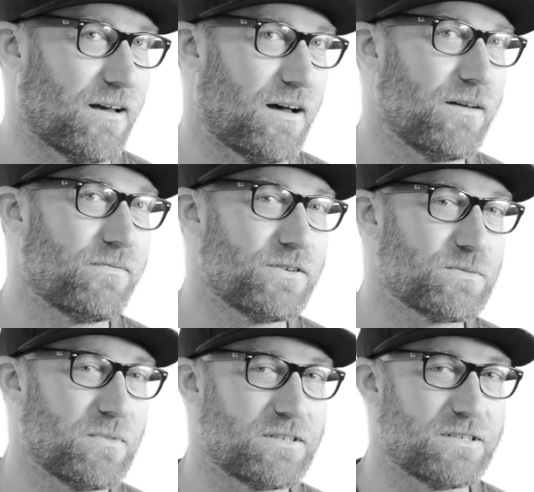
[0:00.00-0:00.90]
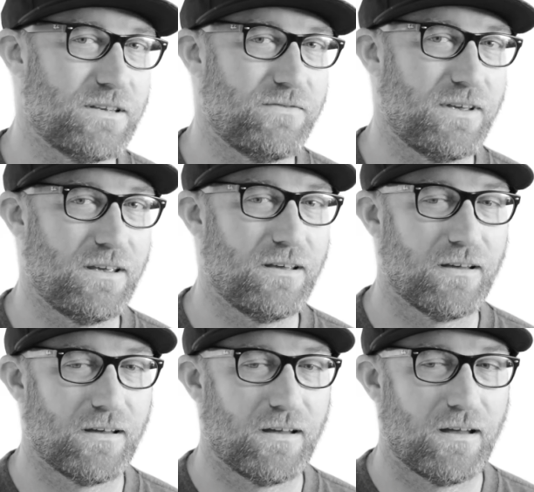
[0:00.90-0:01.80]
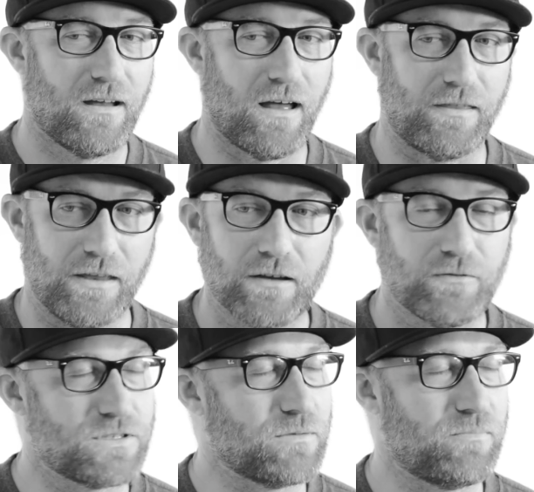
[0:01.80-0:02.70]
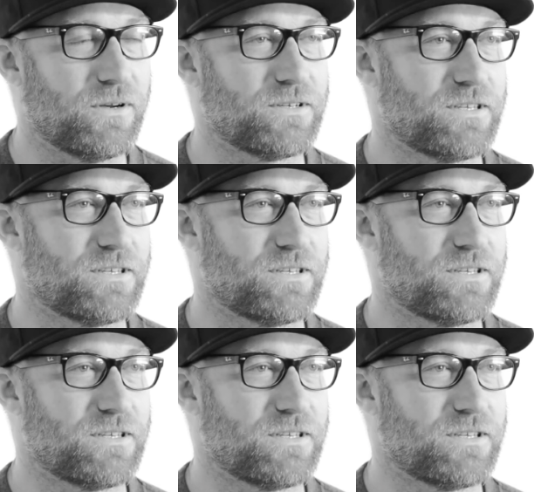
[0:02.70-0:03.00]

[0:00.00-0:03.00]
I first met Stevie, I think it was at Pier